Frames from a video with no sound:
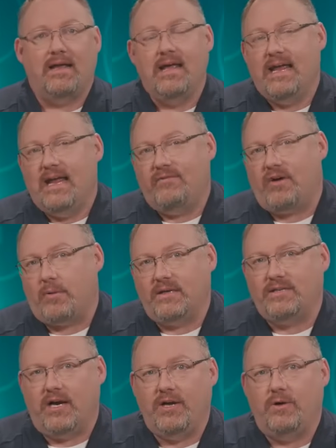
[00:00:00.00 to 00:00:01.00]
If I were to
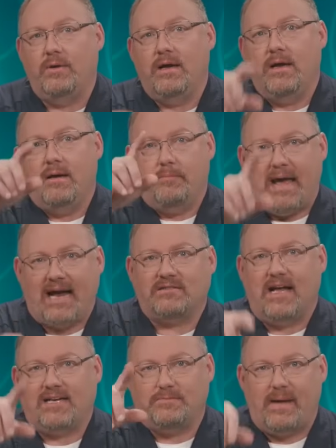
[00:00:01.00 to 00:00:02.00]
tell you /
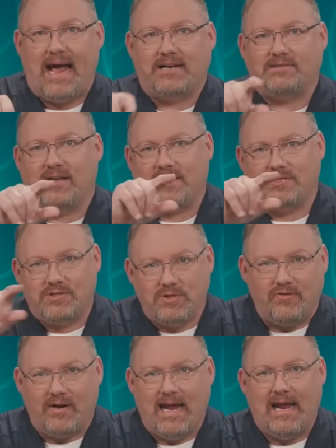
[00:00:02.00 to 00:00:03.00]

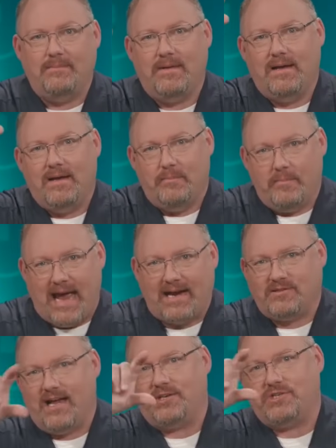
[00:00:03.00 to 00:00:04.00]
server name
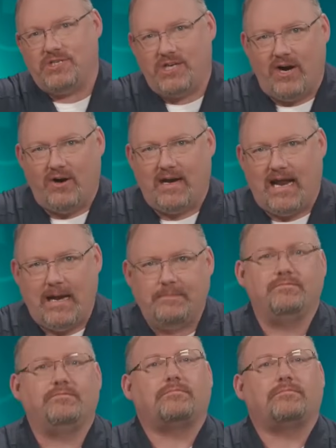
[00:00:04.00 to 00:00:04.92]
/ share name,